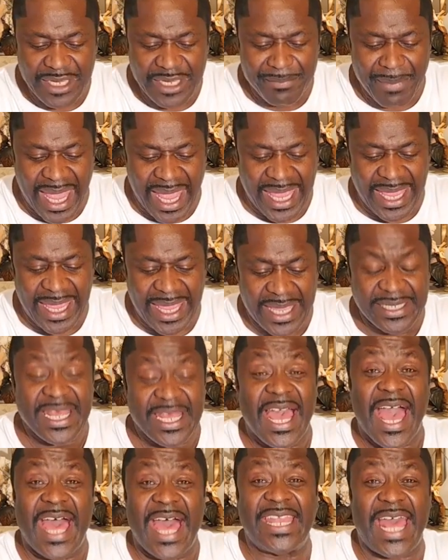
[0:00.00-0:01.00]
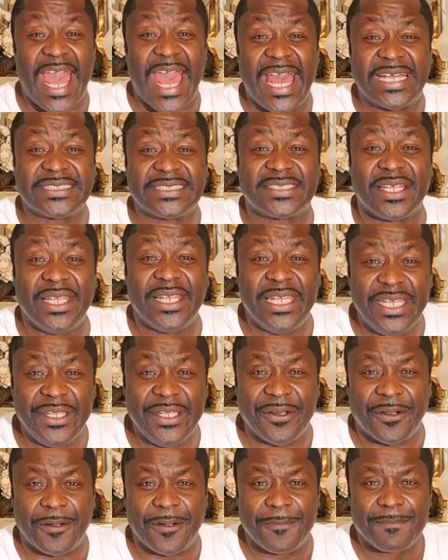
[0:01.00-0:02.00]
man and as a
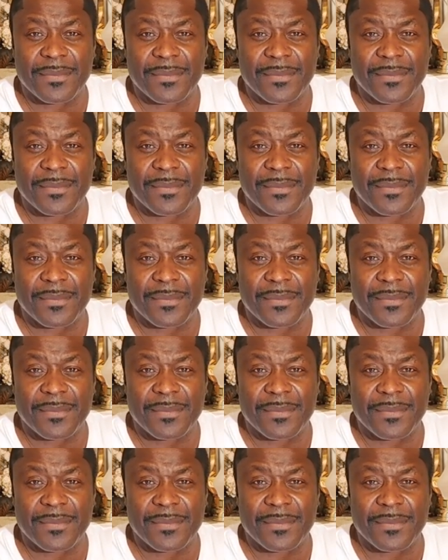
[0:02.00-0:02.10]
leader.